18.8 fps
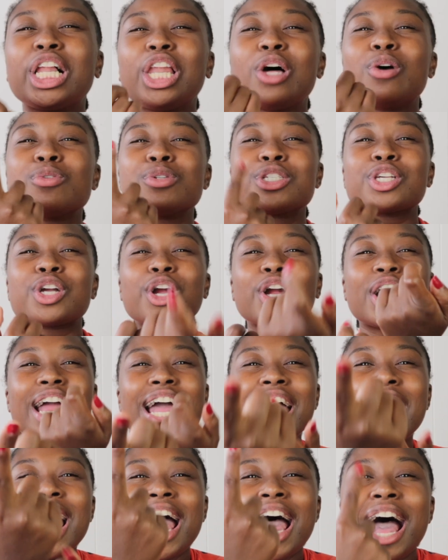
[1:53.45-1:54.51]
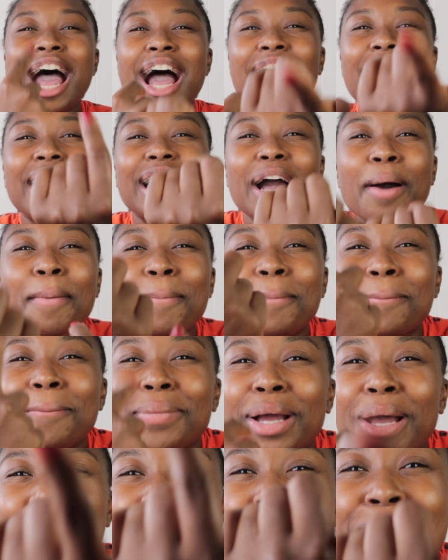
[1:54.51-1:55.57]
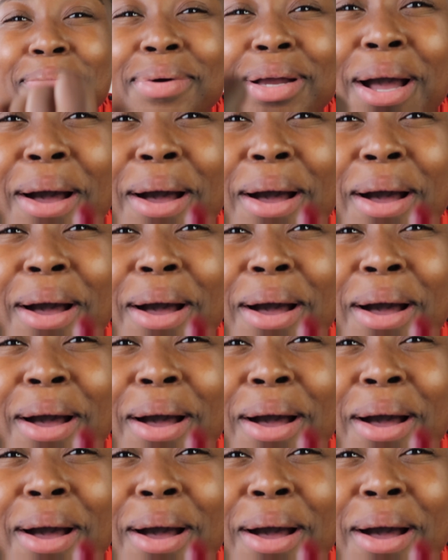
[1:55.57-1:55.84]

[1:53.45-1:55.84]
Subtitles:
oil and you make sure you take care of that